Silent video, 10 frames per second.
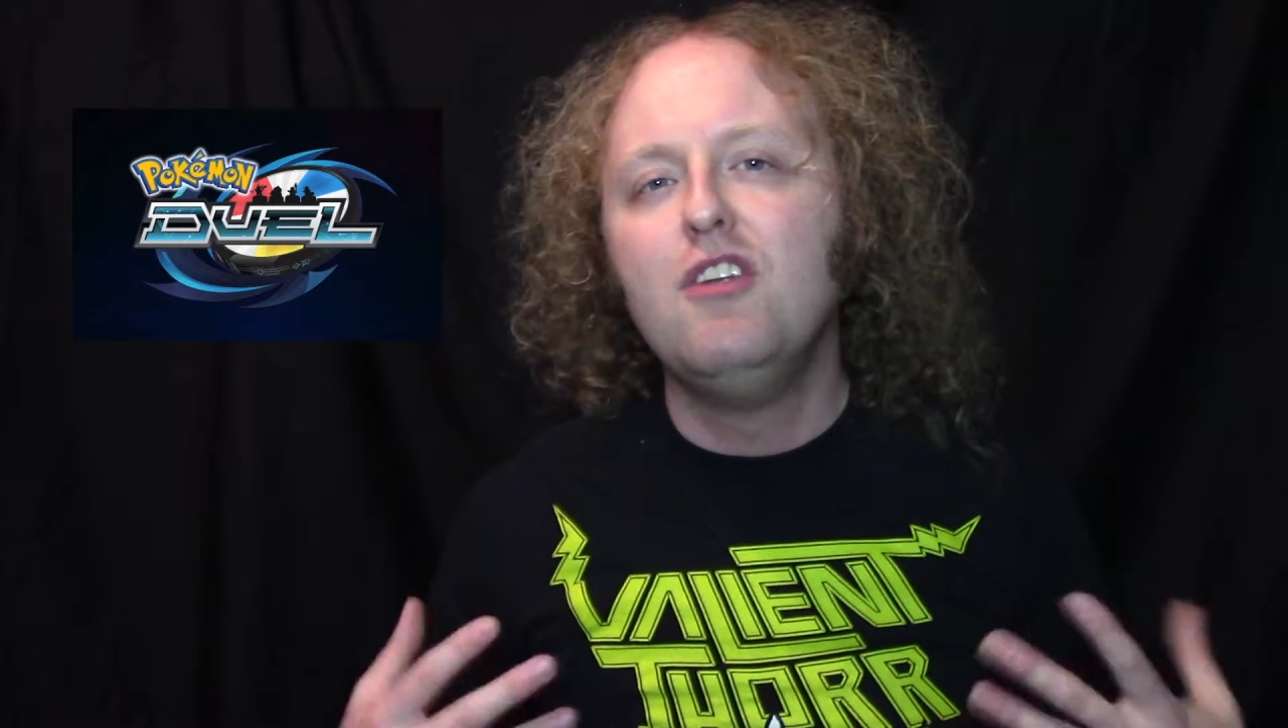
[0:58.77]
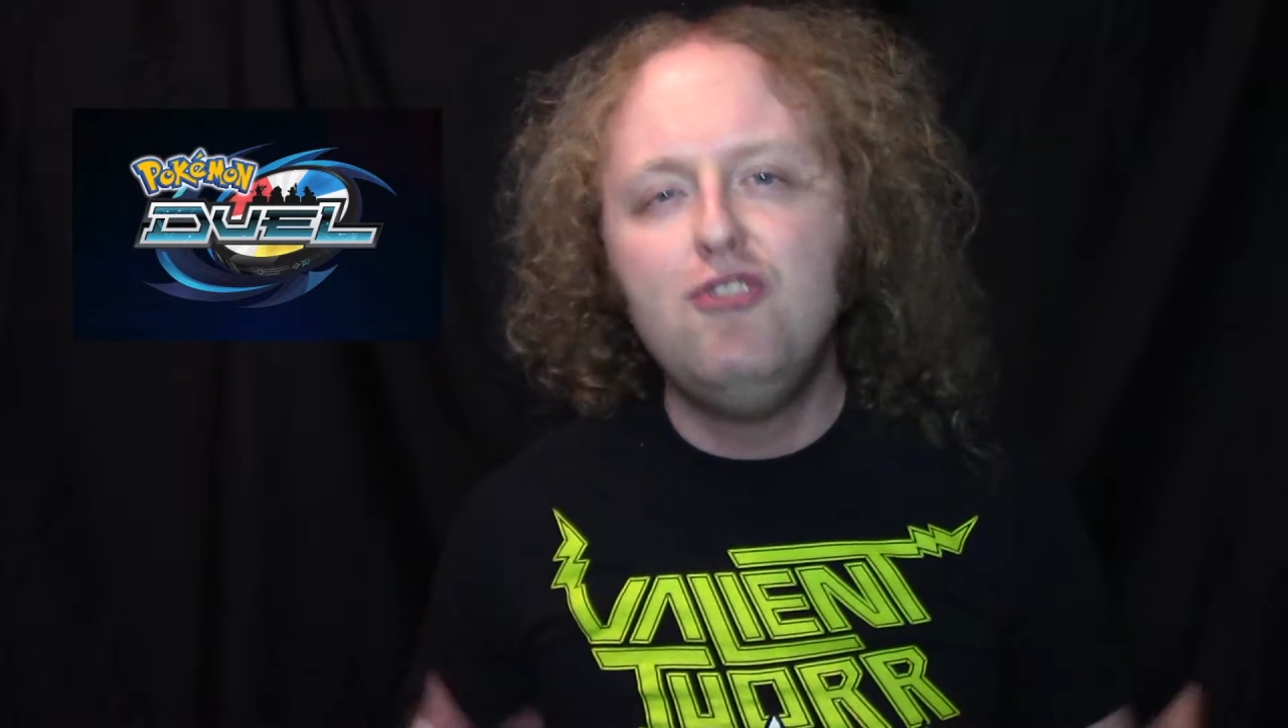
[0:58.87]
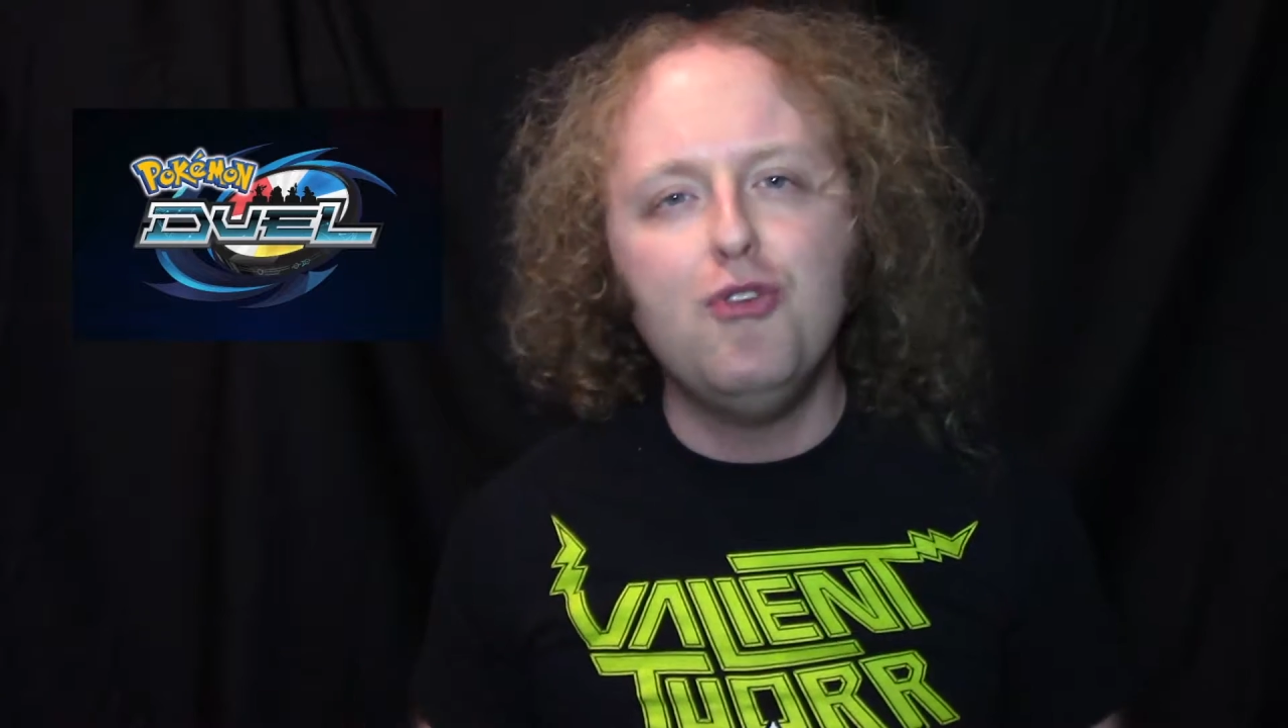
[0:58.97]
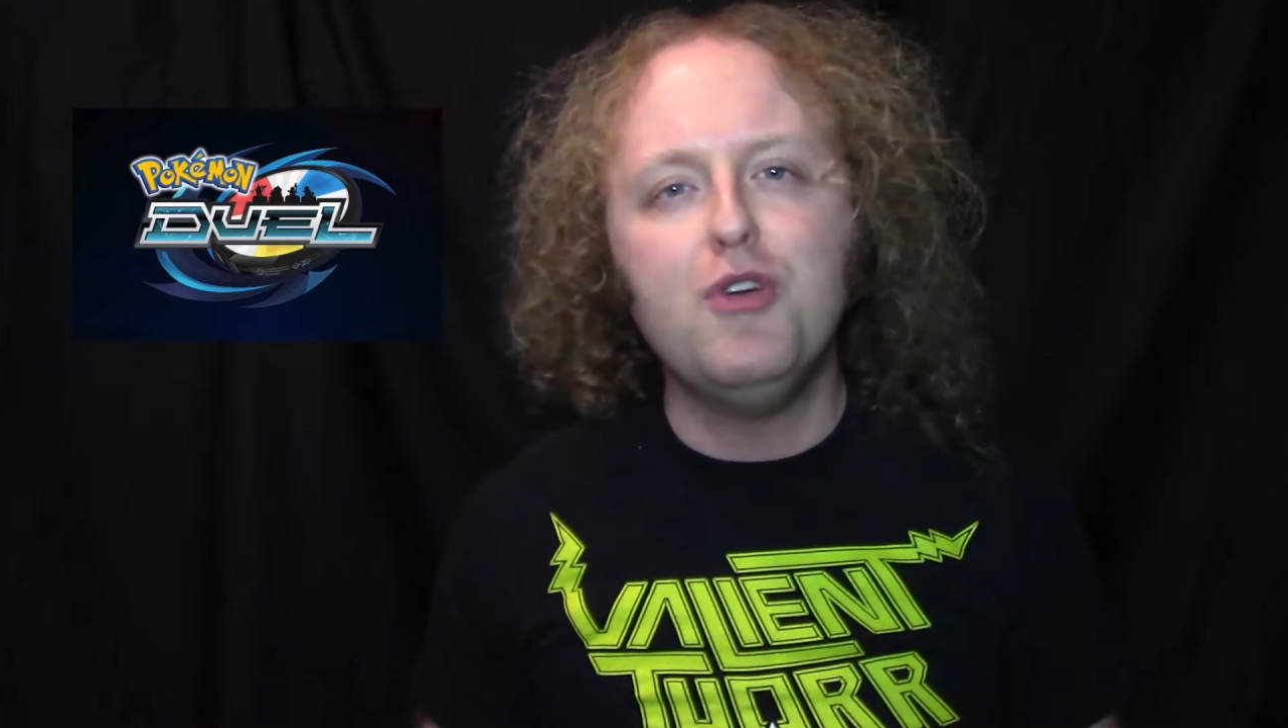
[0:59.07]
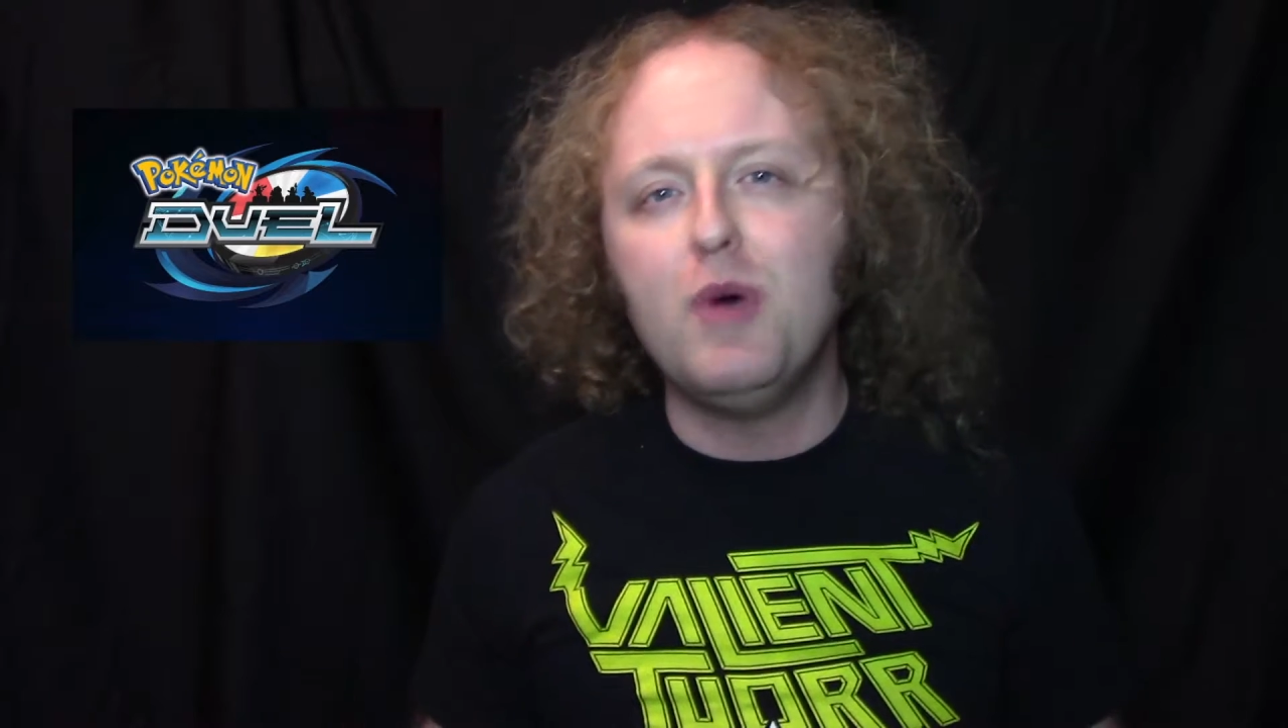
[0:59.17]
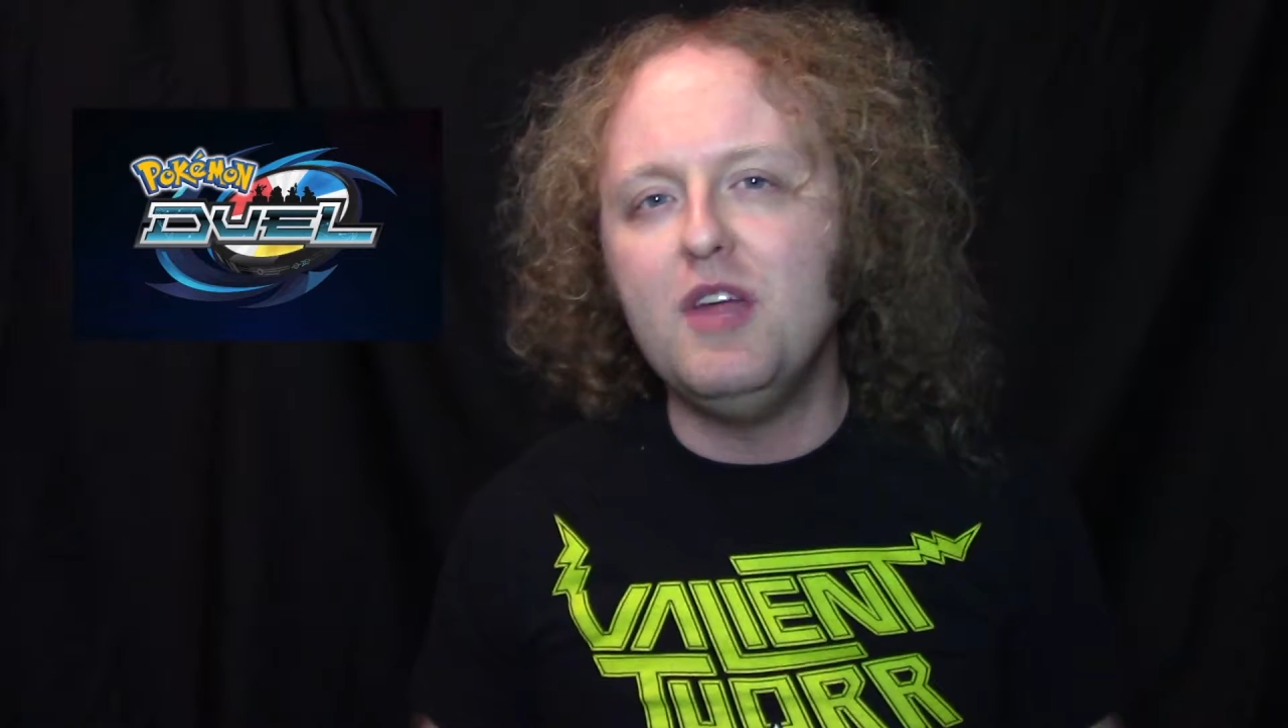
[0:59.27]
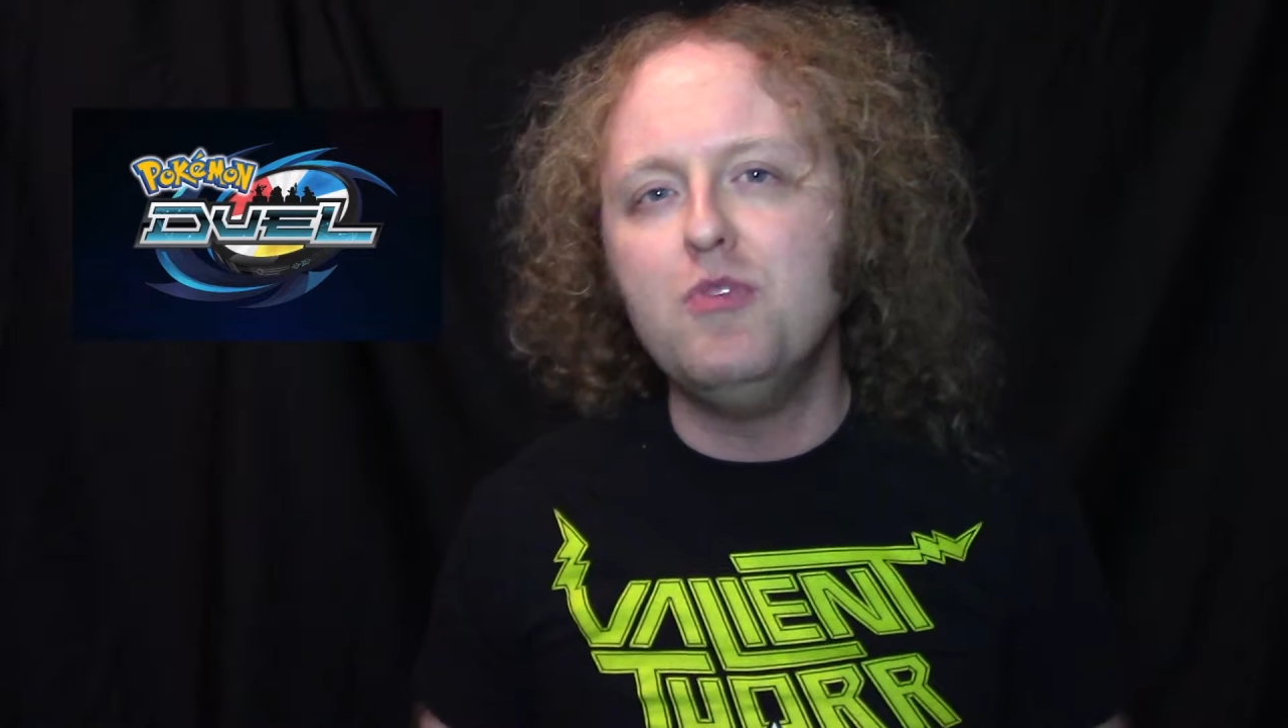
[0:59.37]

doing what it